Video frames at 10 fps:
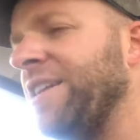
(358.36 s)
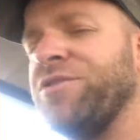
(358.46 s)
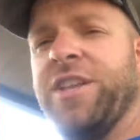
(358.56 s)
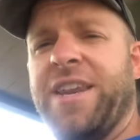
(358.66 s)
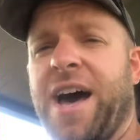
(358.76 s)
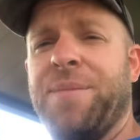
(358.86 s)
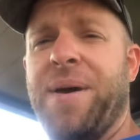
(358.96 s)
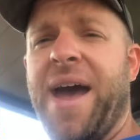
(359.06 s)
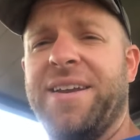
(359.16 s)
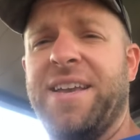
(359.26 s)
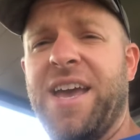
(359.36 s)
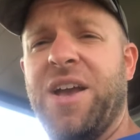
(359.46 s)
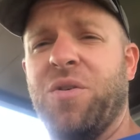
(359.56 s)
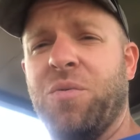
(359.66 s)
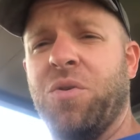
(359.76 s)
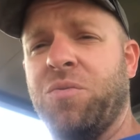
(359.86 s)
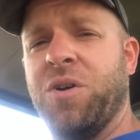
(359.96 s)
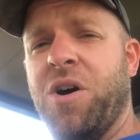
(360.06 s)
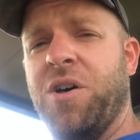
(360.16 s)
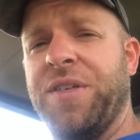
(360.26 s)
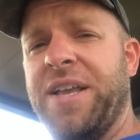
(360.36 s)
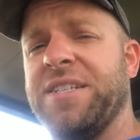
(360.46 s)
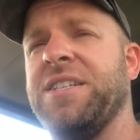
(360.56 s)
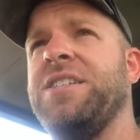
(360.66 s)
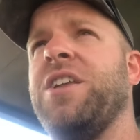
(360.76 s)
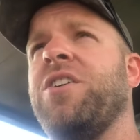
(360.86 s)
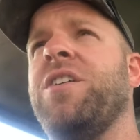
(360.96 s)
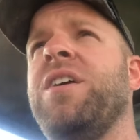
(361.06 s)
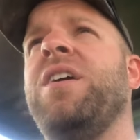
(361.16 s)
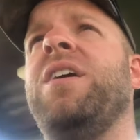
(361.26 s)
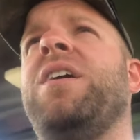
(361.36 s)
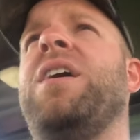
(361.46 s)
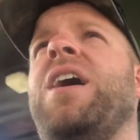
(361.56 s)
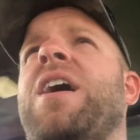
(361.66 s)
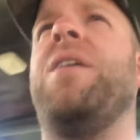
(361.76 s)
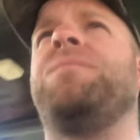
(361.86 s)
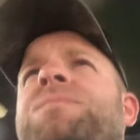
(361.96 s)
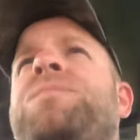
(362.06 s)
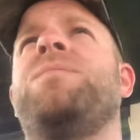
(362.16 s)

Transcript: it's really not a bad gig when all things considered. Um,